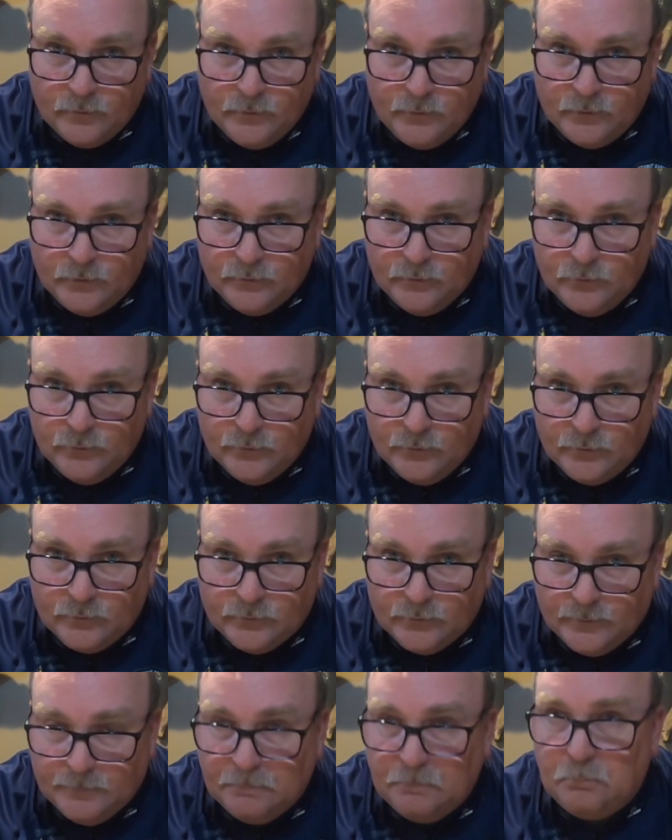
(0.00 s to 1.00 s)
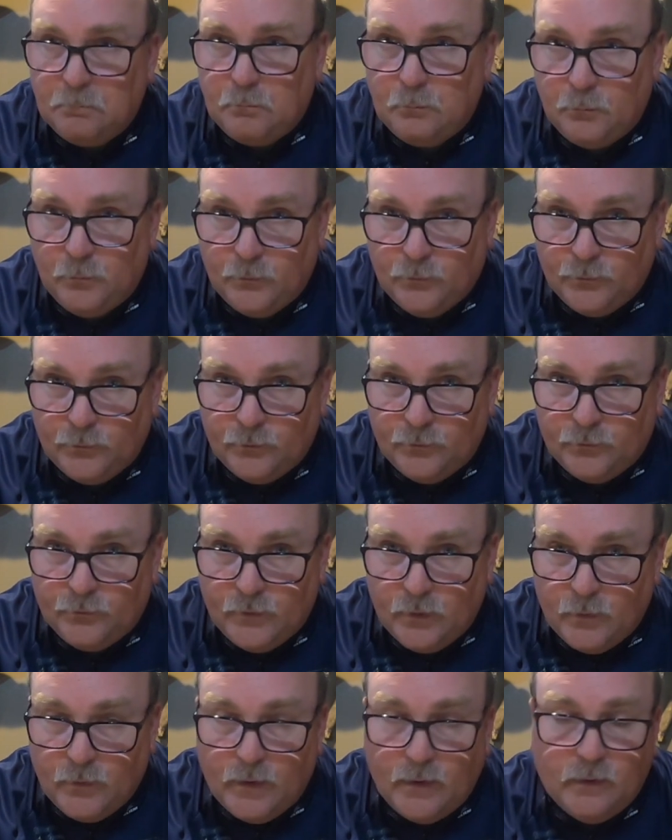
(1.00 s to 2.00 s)
You can use this in
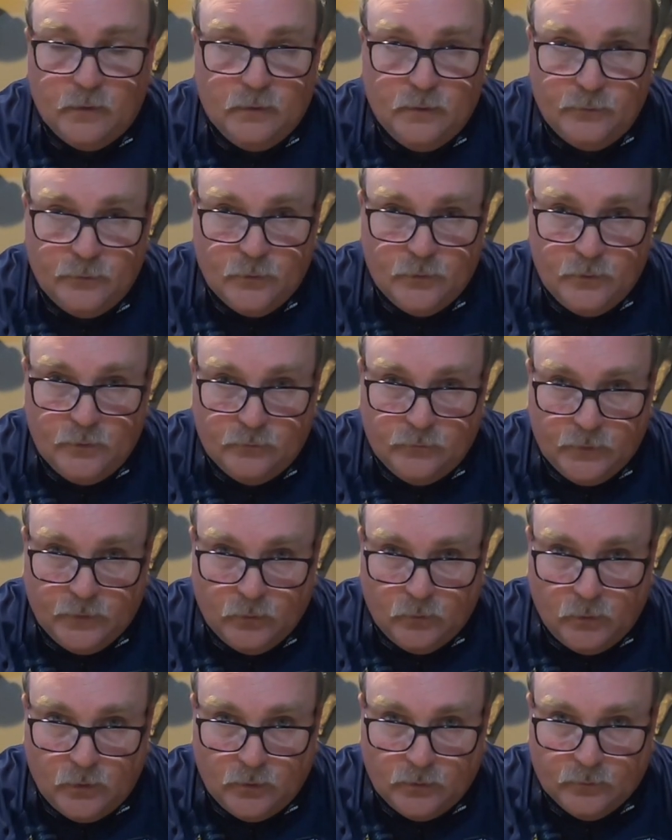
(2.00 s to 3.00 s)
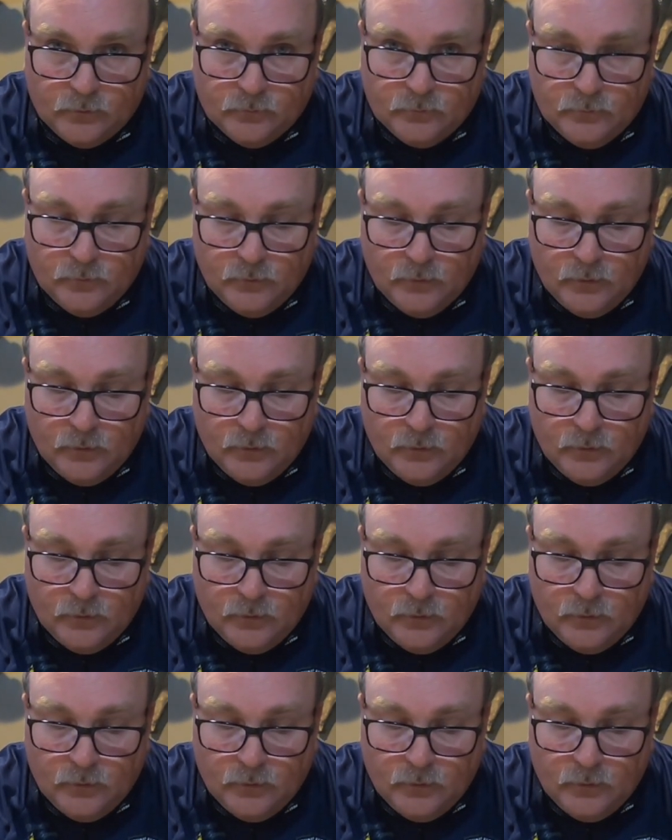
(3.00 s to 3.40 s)
theoretically 30 feet of water.